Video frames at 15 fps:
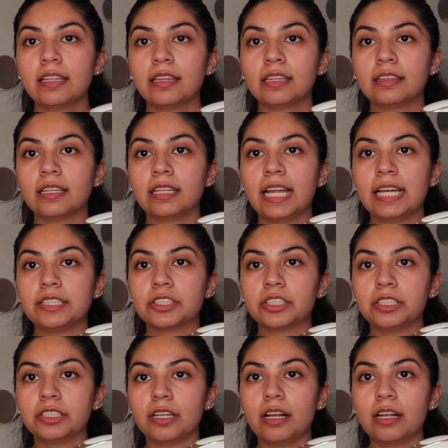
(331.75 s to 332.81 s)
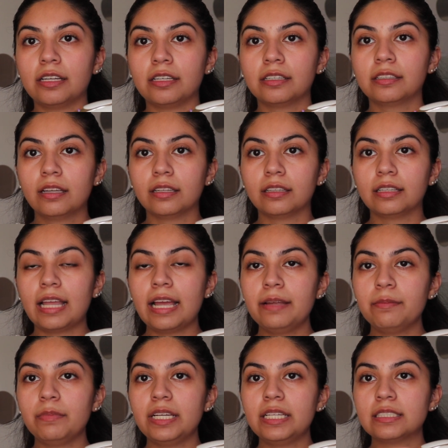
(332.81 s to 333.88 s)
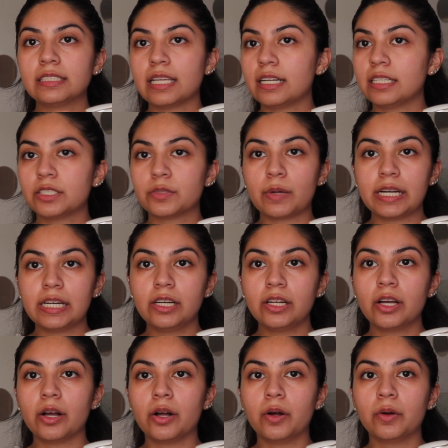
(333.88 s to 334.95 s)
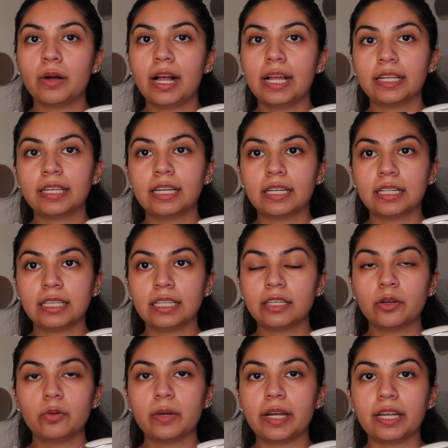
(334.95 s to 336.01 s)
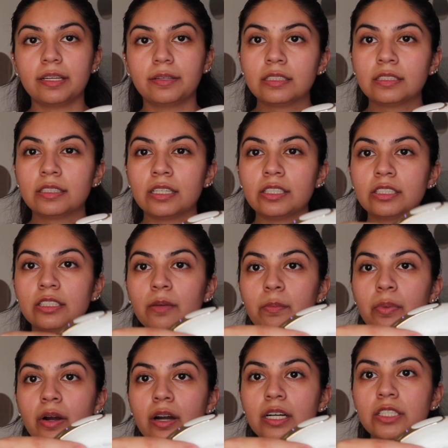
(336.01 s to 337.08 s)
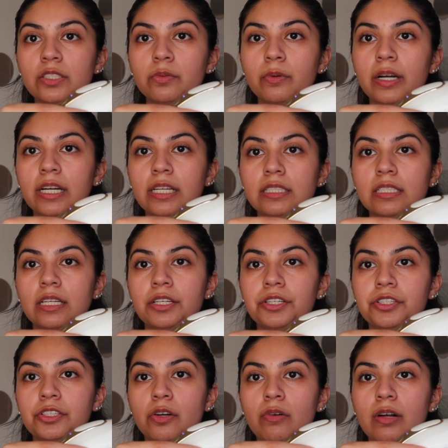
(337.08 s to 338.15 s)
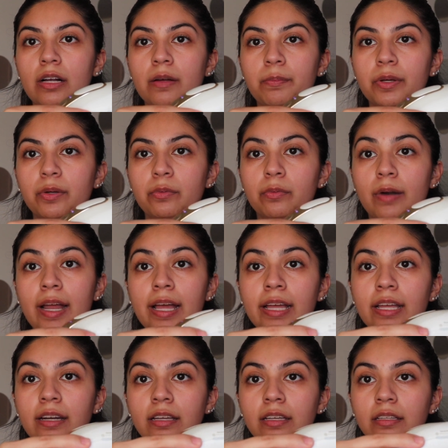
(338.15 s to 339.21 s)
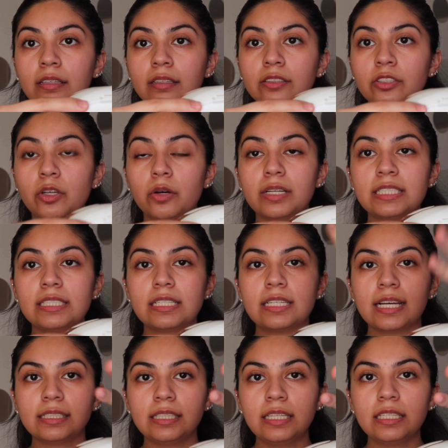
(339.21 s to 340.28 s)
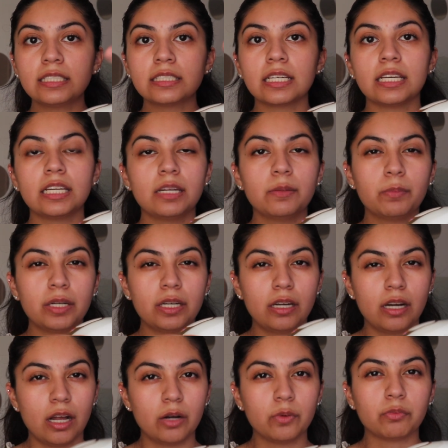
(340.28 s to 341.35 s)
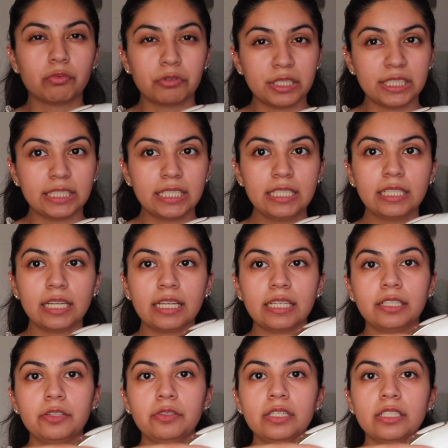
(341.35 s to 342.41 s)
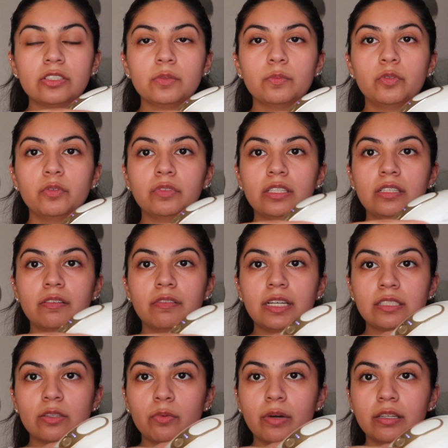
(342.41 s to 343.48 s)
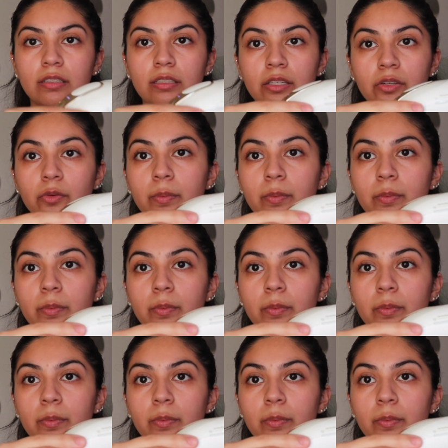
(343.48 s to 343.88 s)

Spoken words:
that the light turned on. Light means that it's ready to go. I can click away. There's some parts where it's gonna show up red, so it's detecting the skin, but not really. Like, you need to move the device around a little